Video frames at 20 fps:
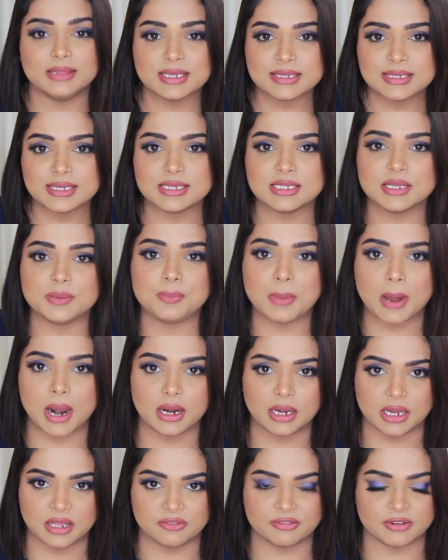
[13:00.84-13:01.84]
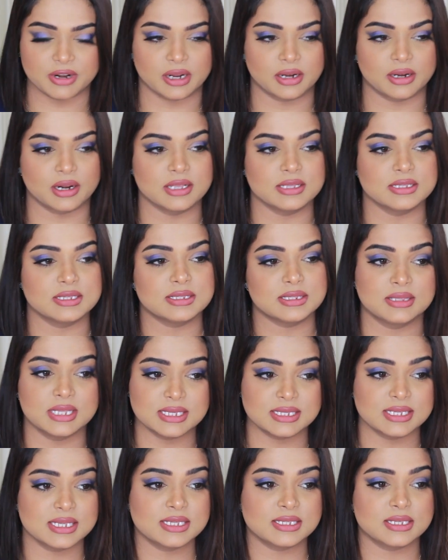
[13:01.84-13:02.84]
This is a party fragrance,
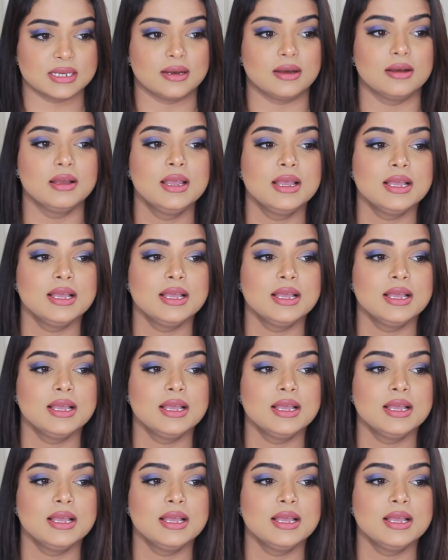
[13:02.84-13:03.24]
this is a